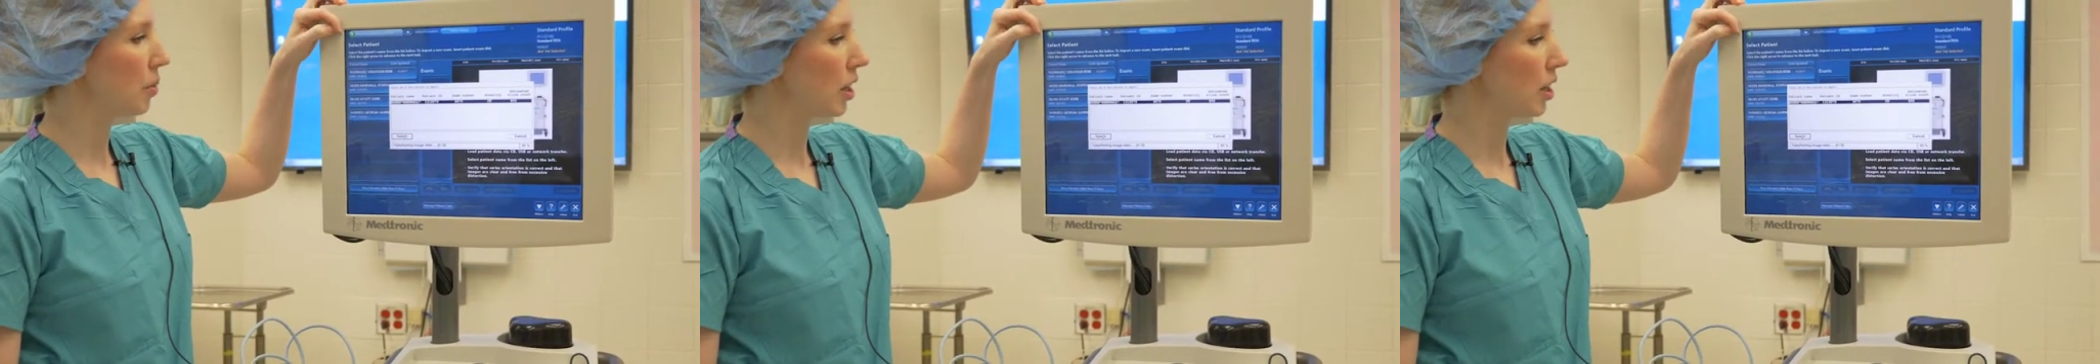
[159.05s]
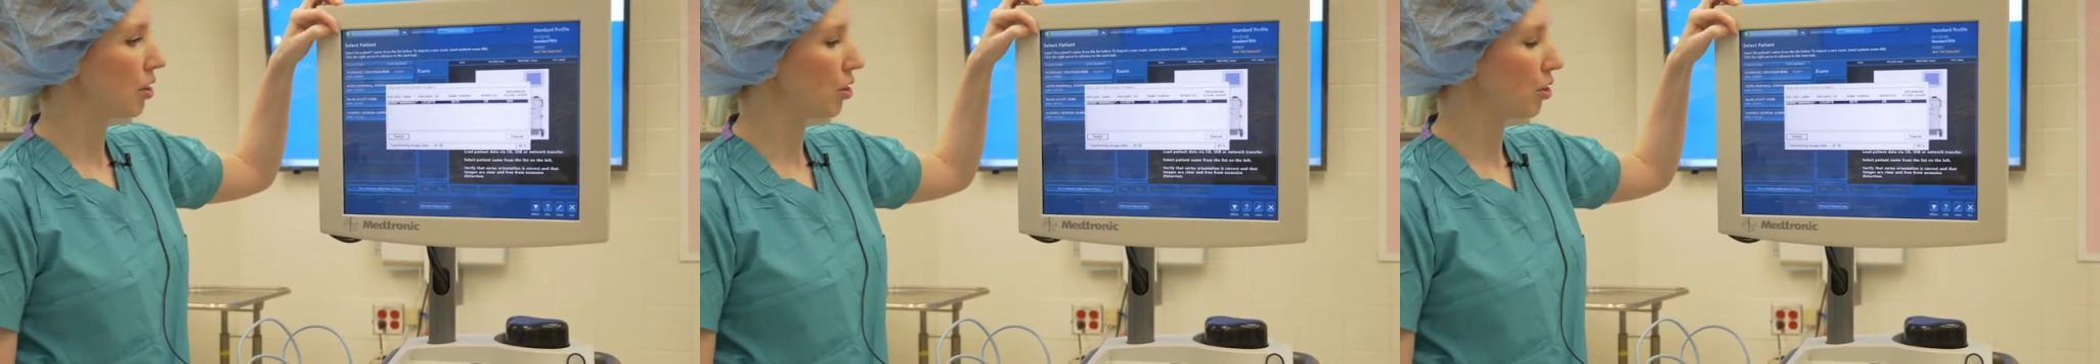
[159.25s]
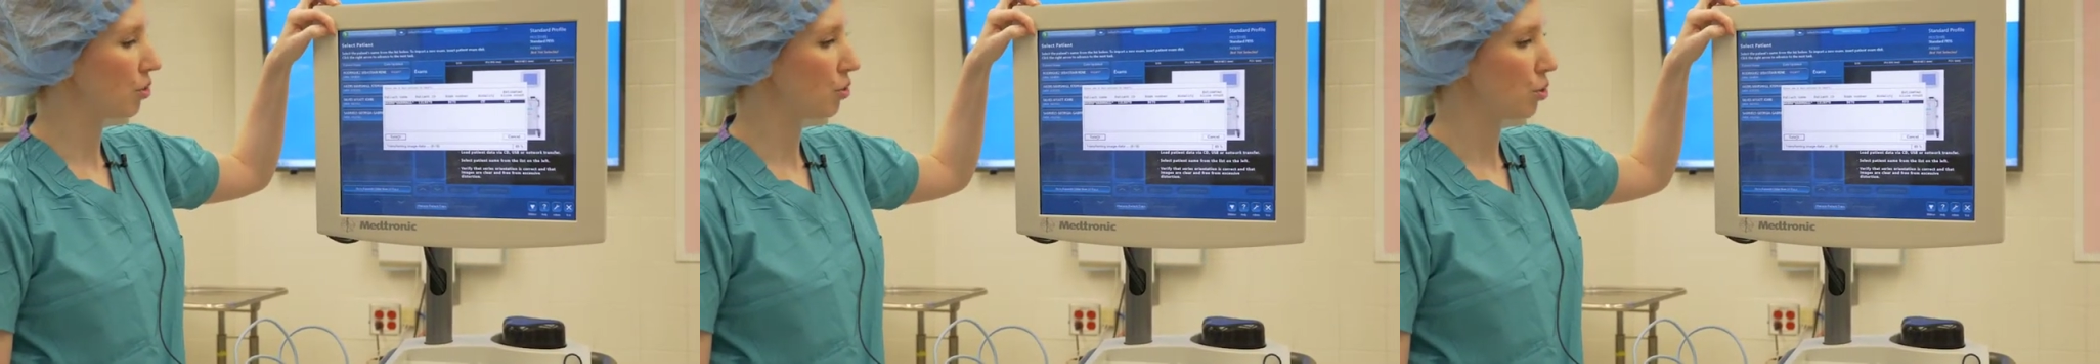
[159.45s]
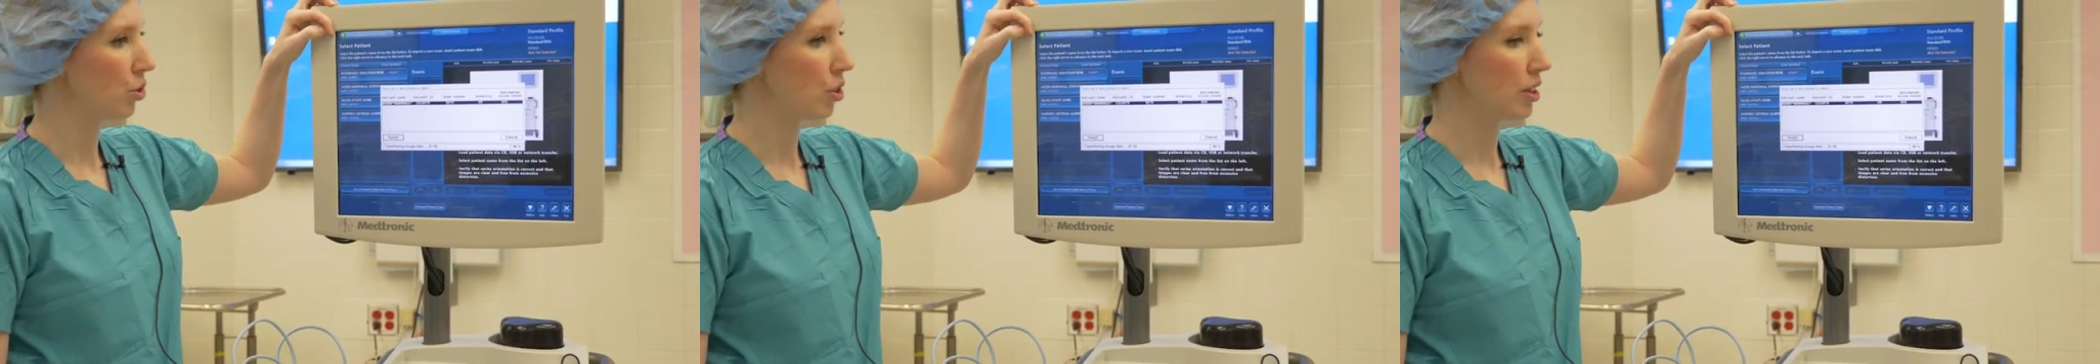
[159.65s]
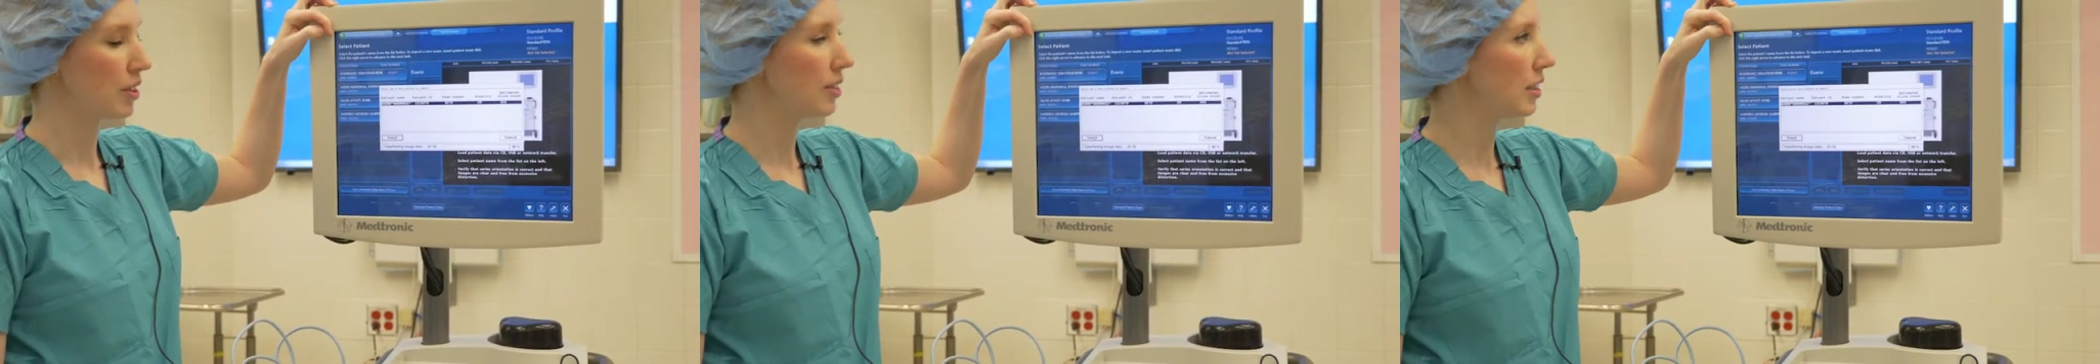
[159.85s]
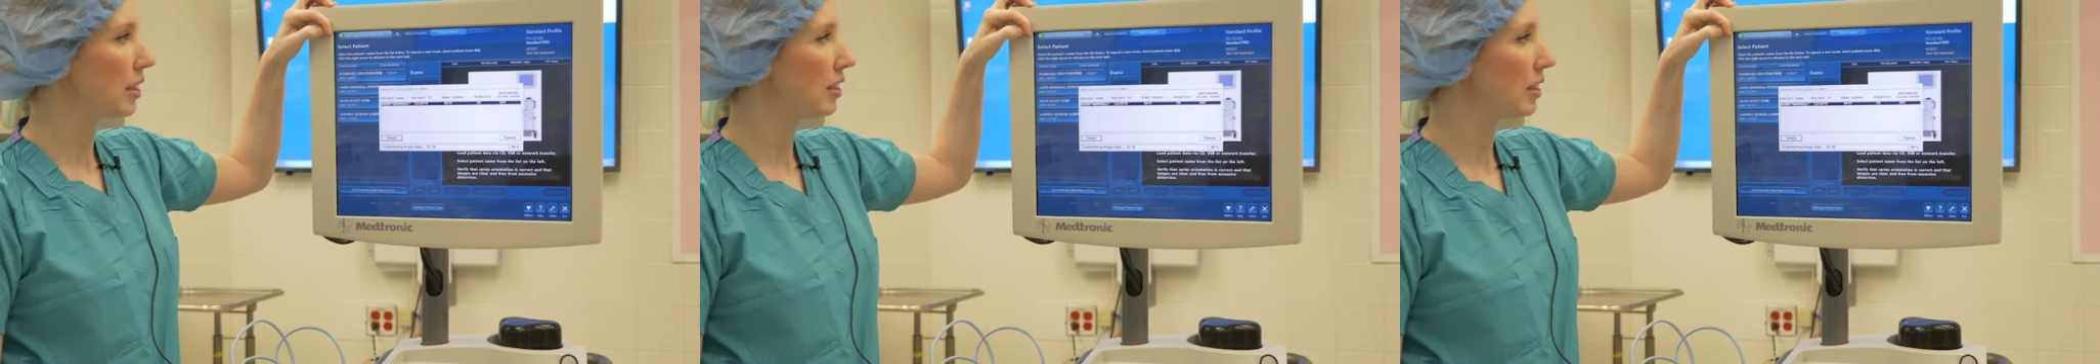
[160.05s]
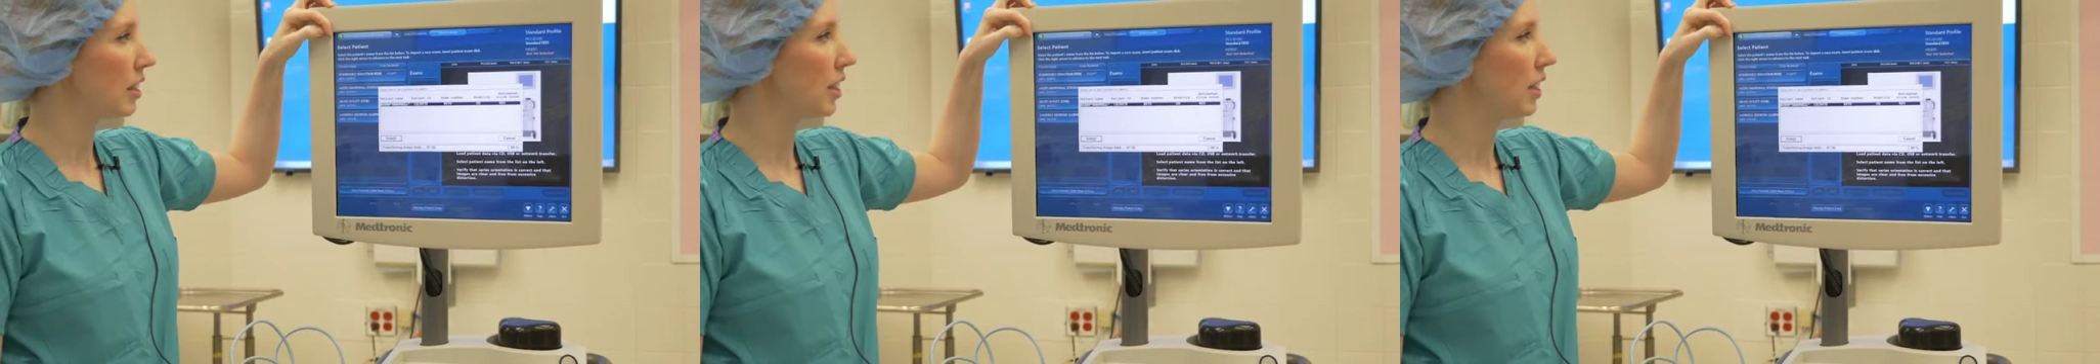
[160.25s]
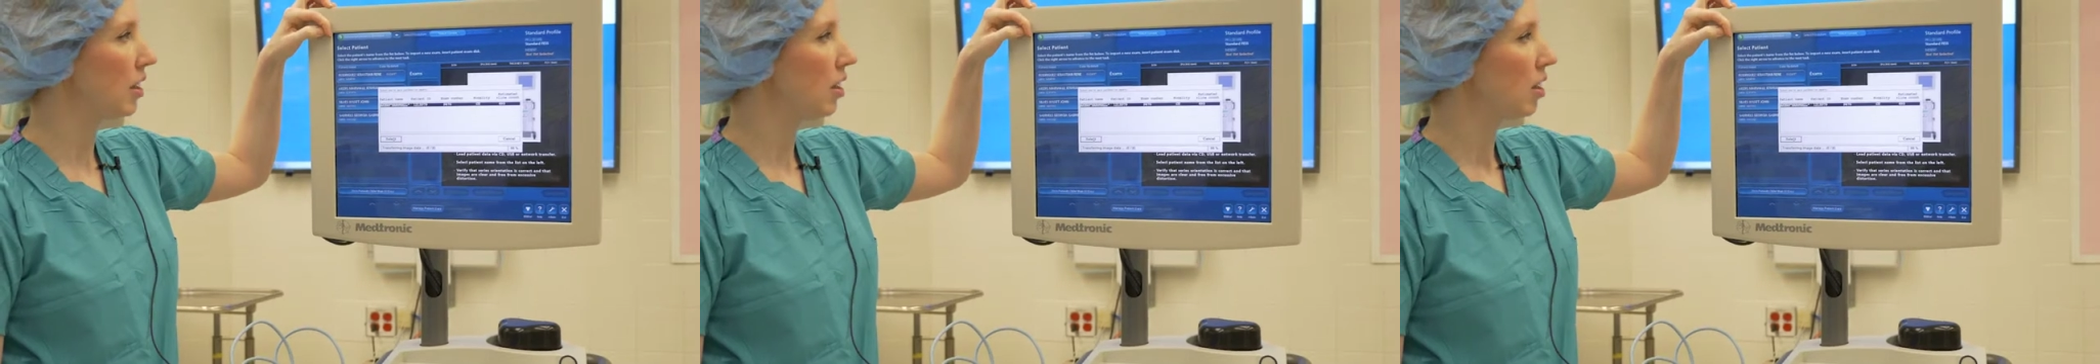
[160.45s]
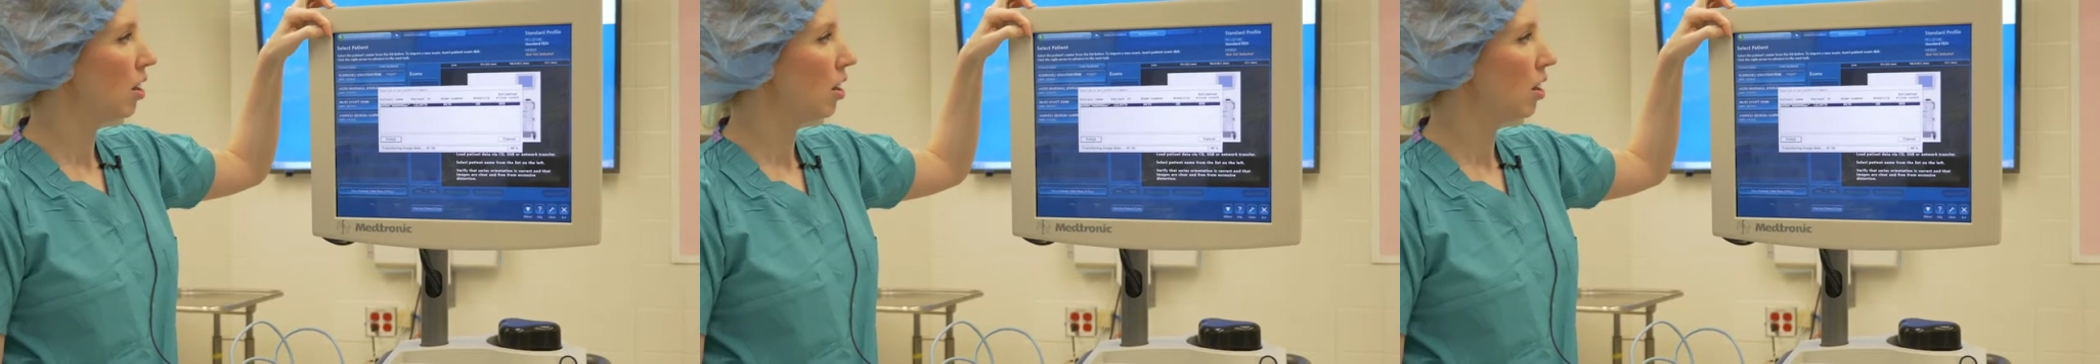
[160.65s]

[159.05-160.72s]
either through the CD